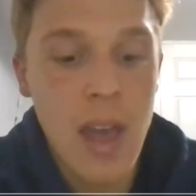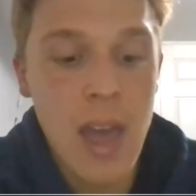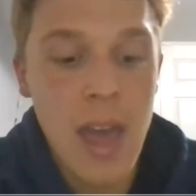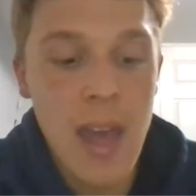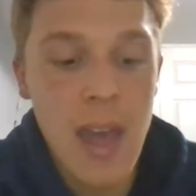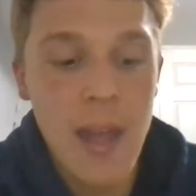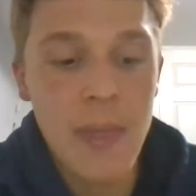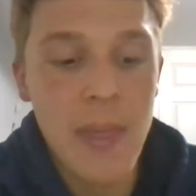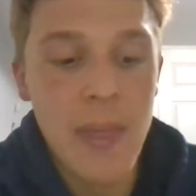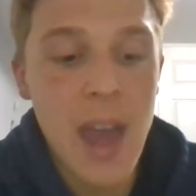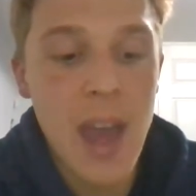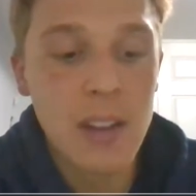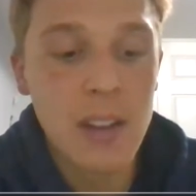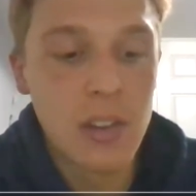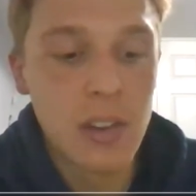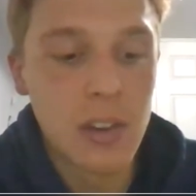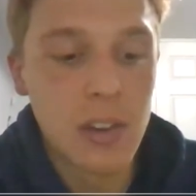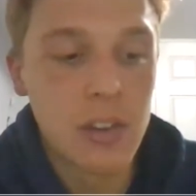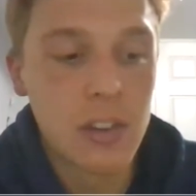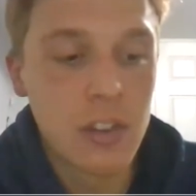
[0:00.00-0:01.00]
and that
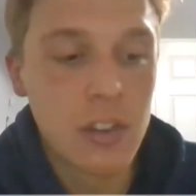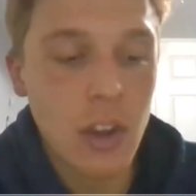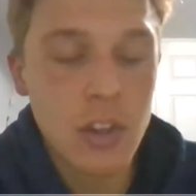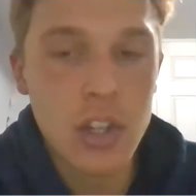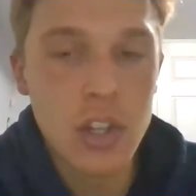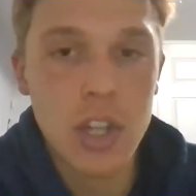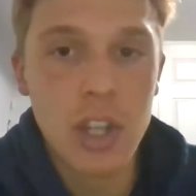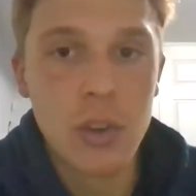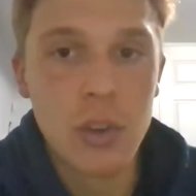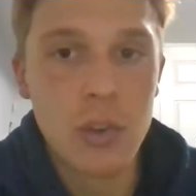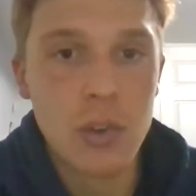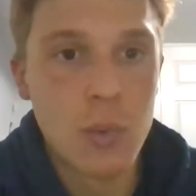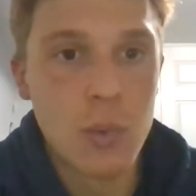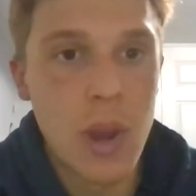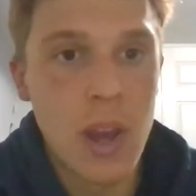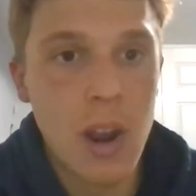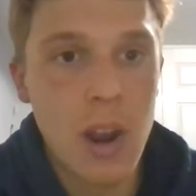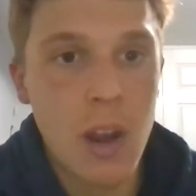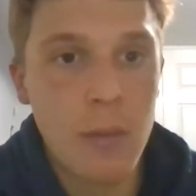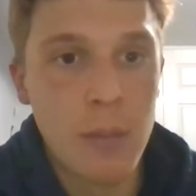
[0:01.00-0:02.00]
took such a huge
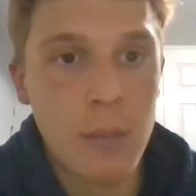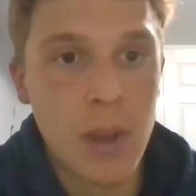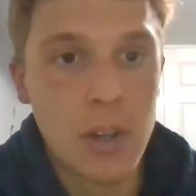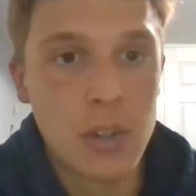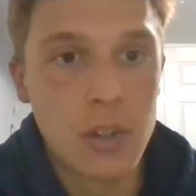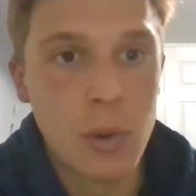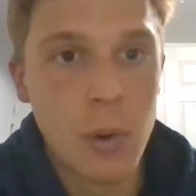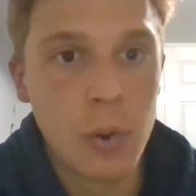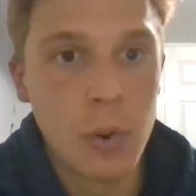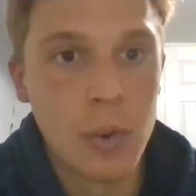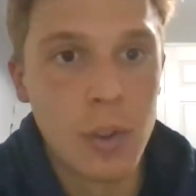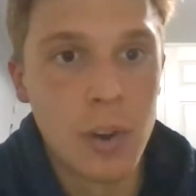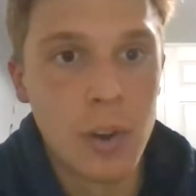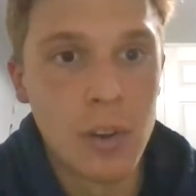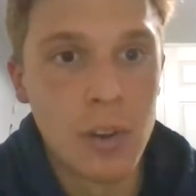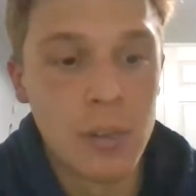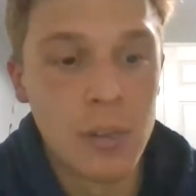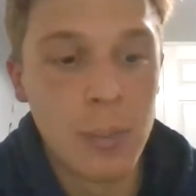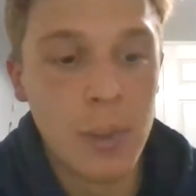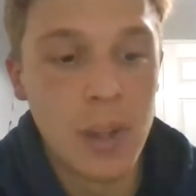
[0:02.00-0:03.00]
weight off my
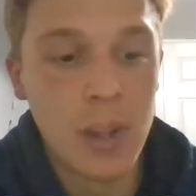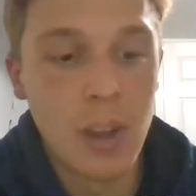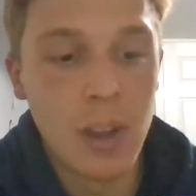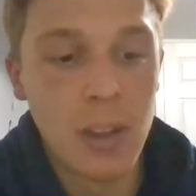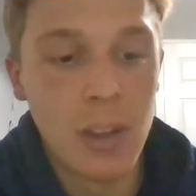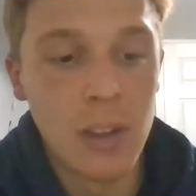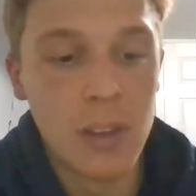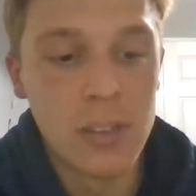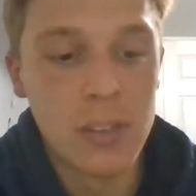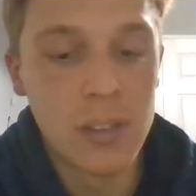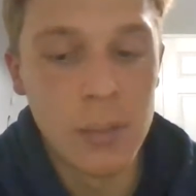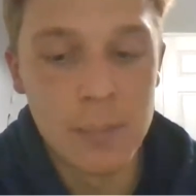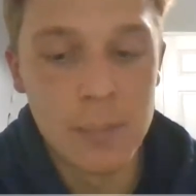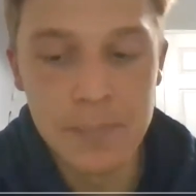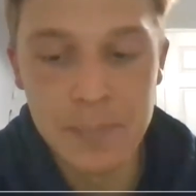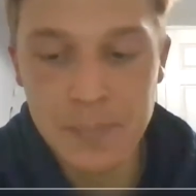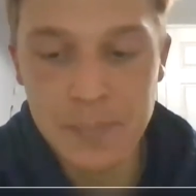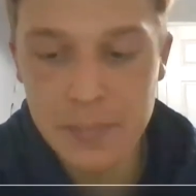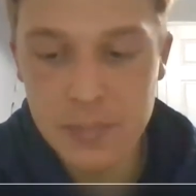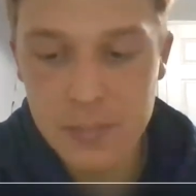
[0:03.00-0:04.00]
shoulders because
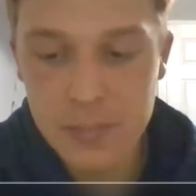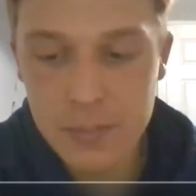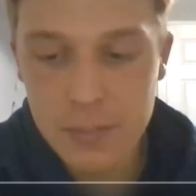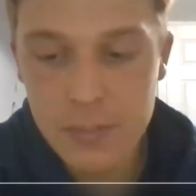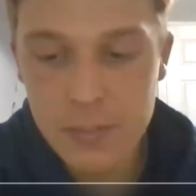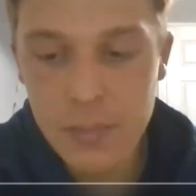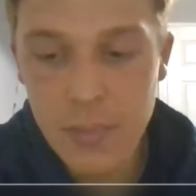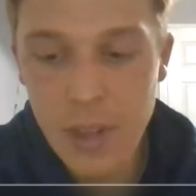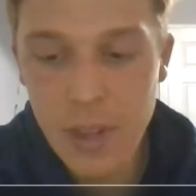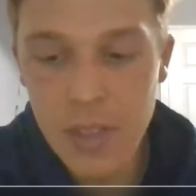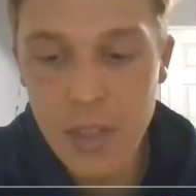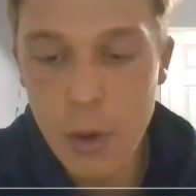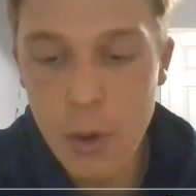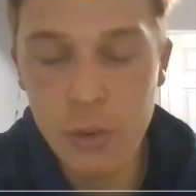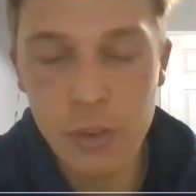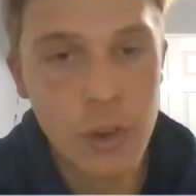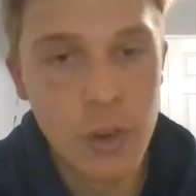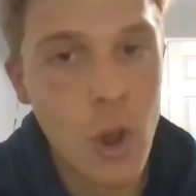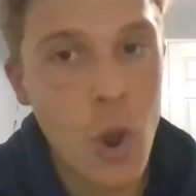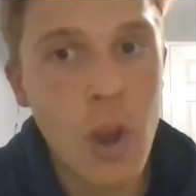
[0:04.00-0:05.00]
there
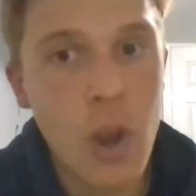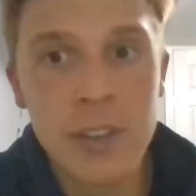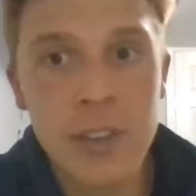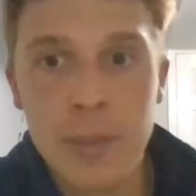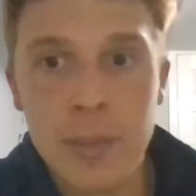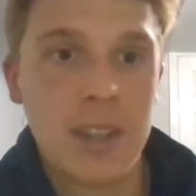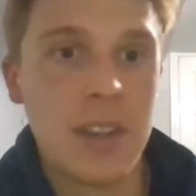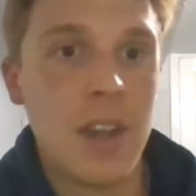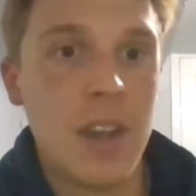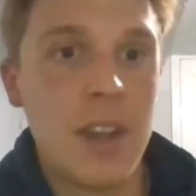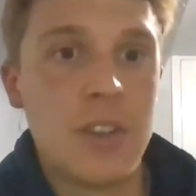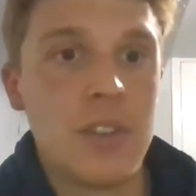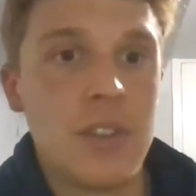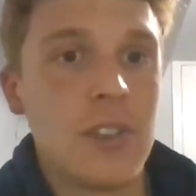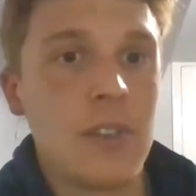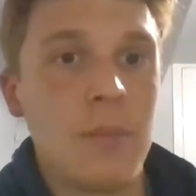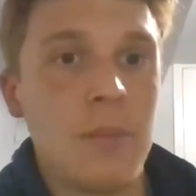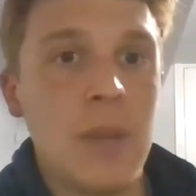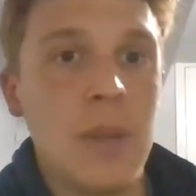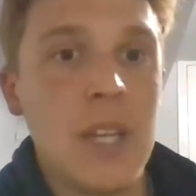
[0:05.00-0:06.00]
was no
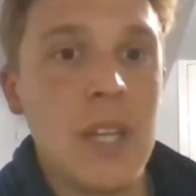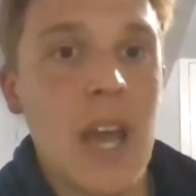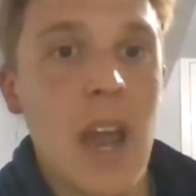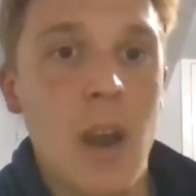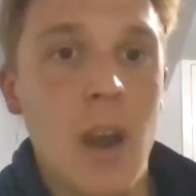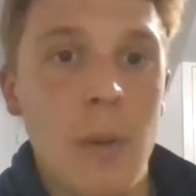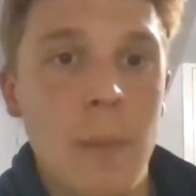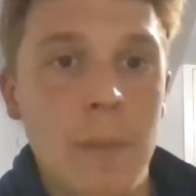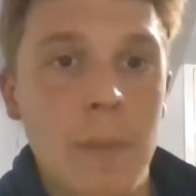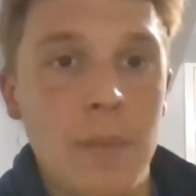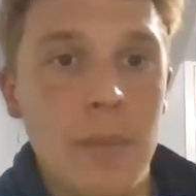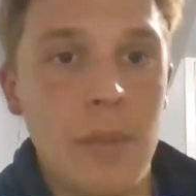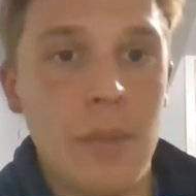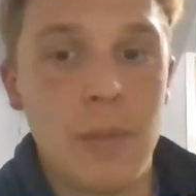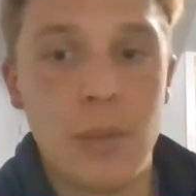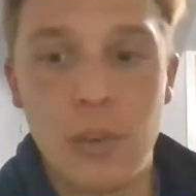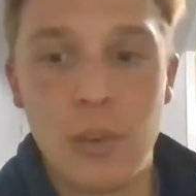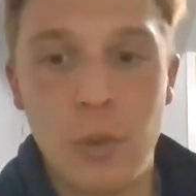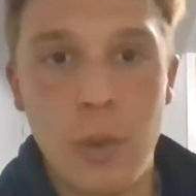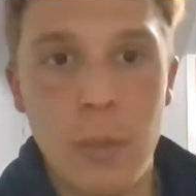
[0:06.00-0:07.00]
expectations of me now
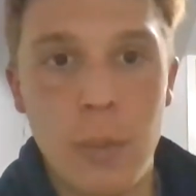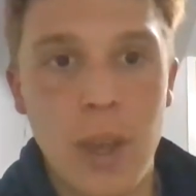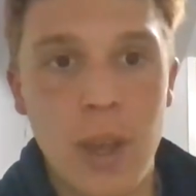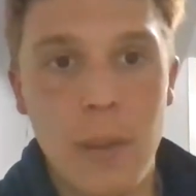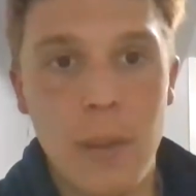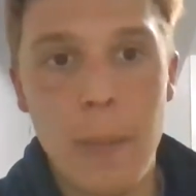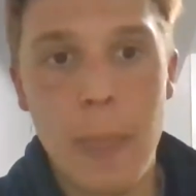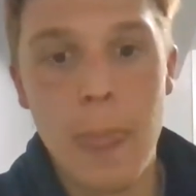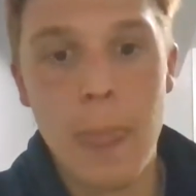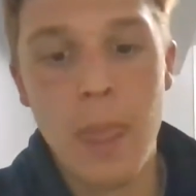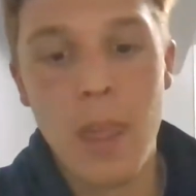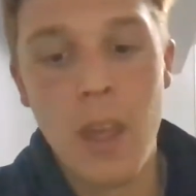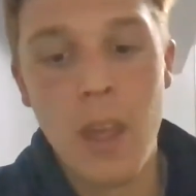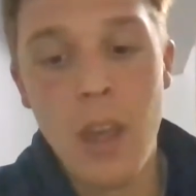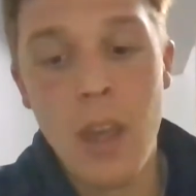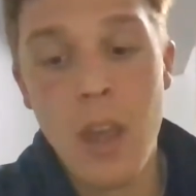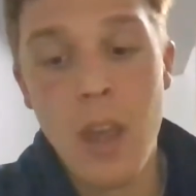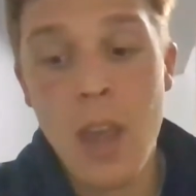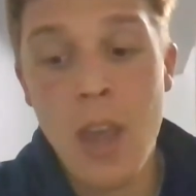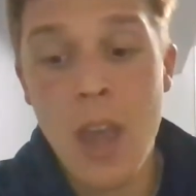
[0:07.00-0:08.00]
for swimming,
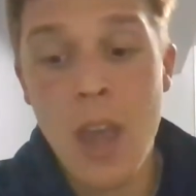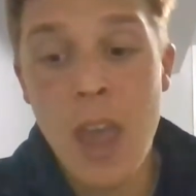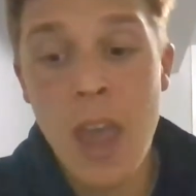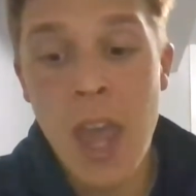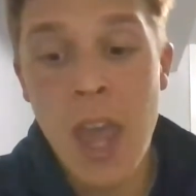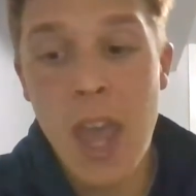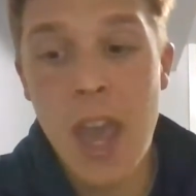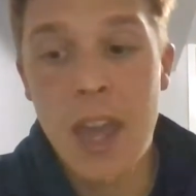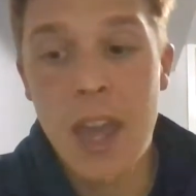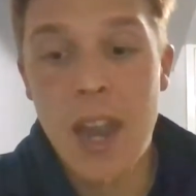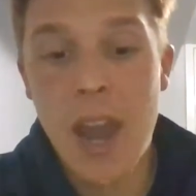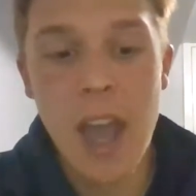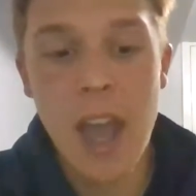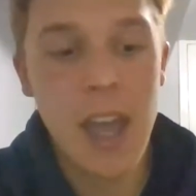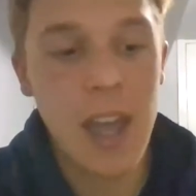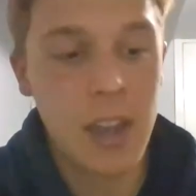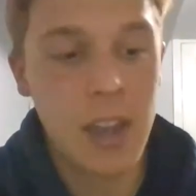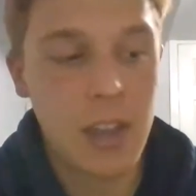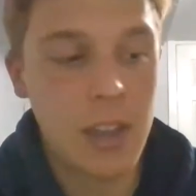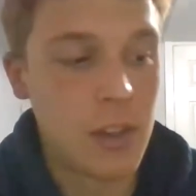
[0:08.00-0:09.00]
and
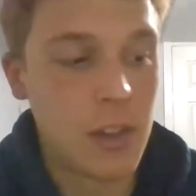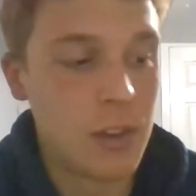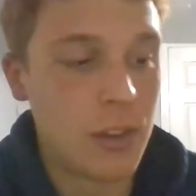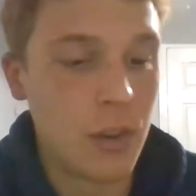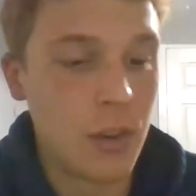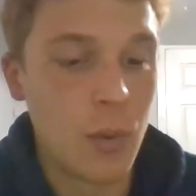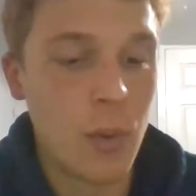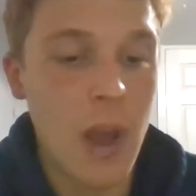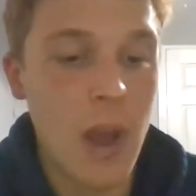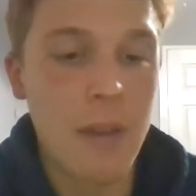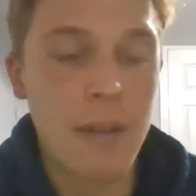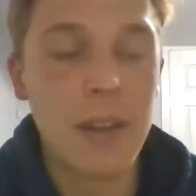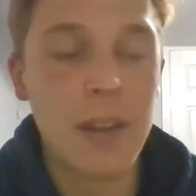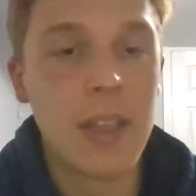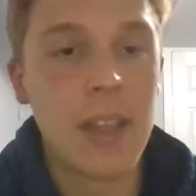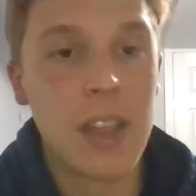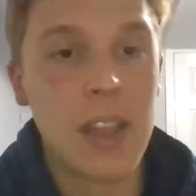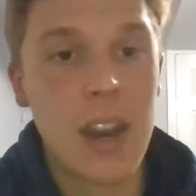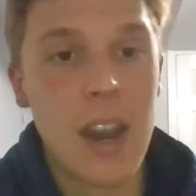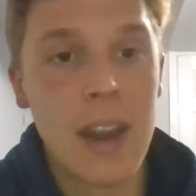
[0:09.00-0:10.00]
I could do
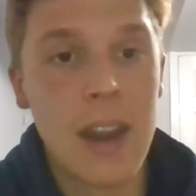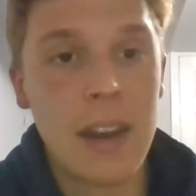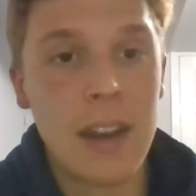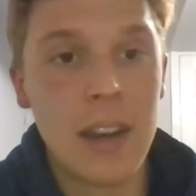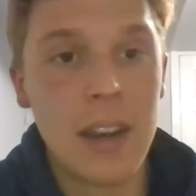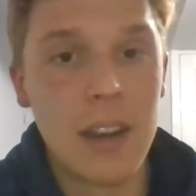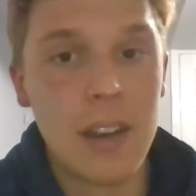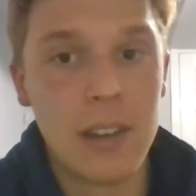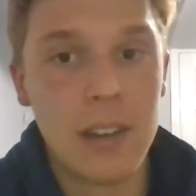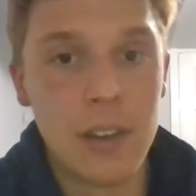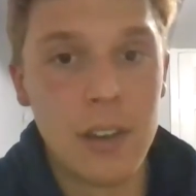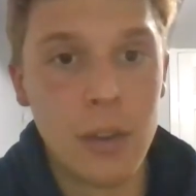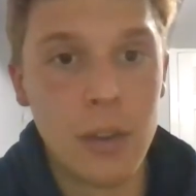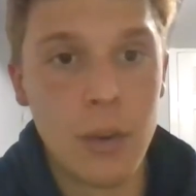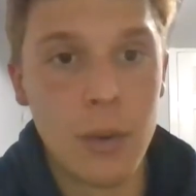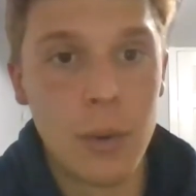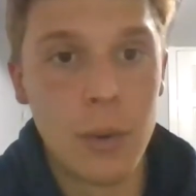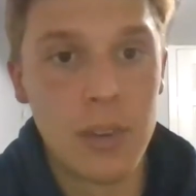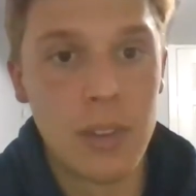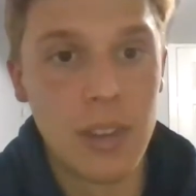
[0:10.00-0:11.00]
everything that I needed to
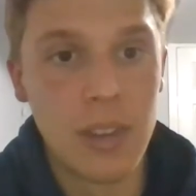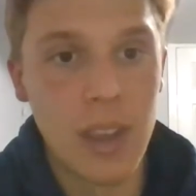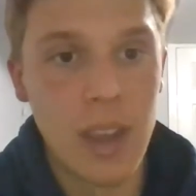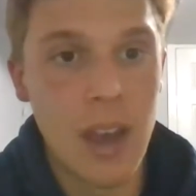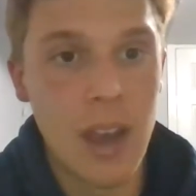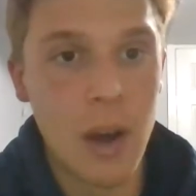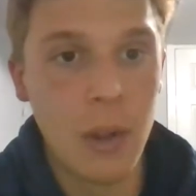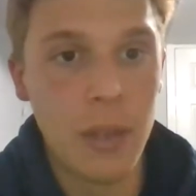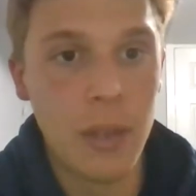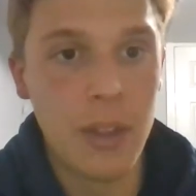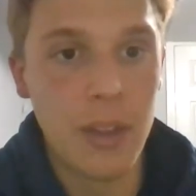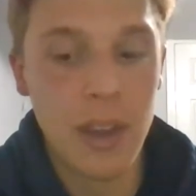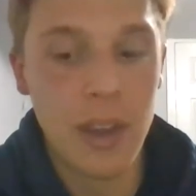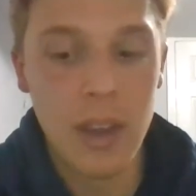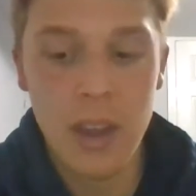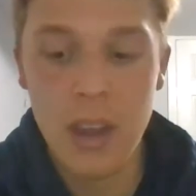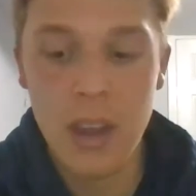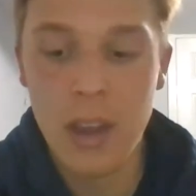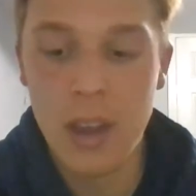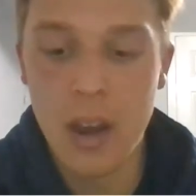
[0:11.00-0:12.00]
do to get healthy.